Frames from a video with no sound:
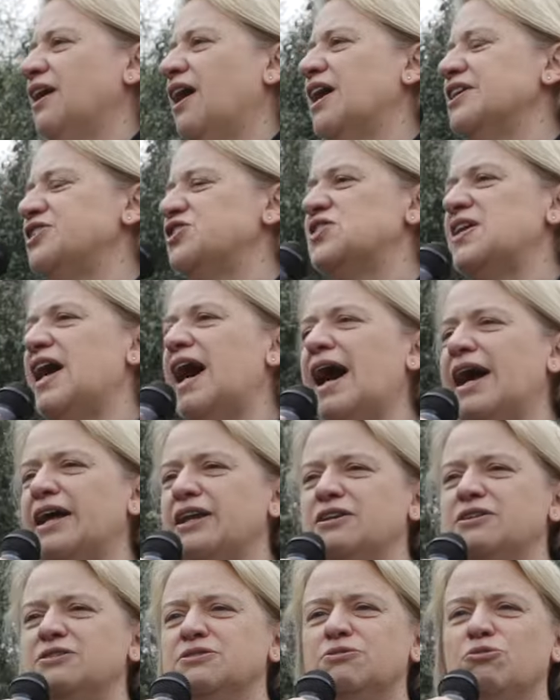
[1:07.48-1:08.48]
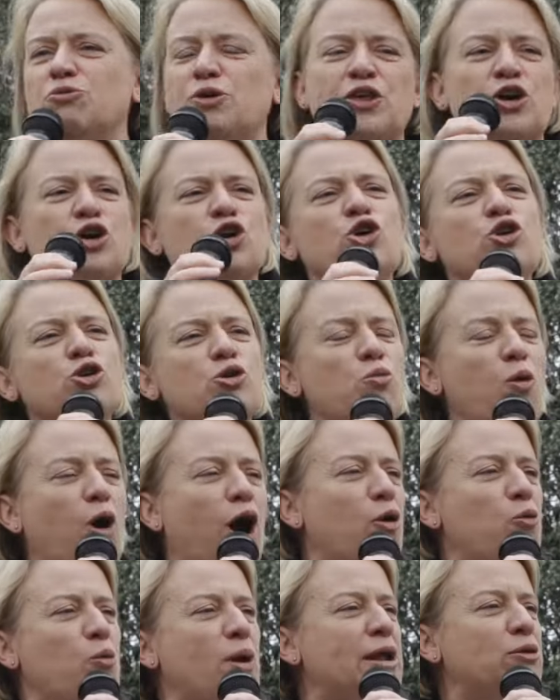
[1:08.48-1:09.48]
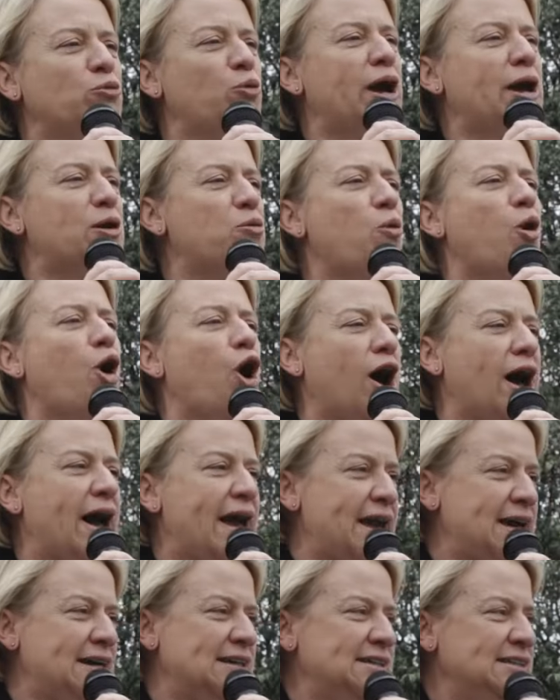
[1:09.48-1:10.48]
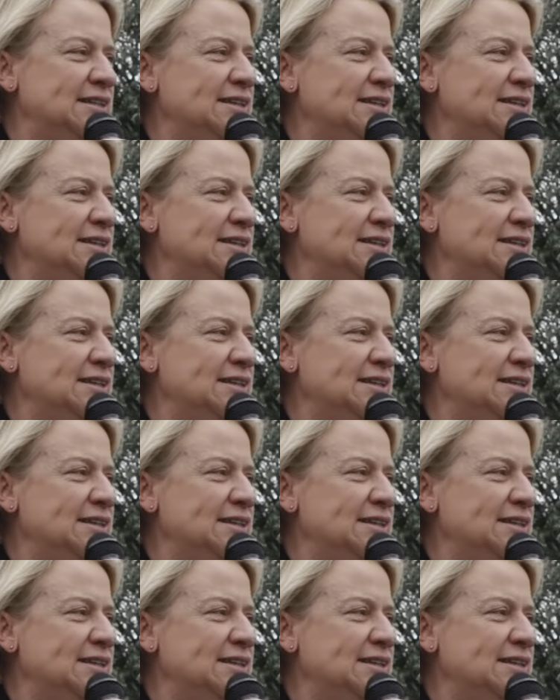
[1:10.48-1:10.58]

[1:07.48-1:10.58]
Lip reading: I'd start with a who, what, when, where, why.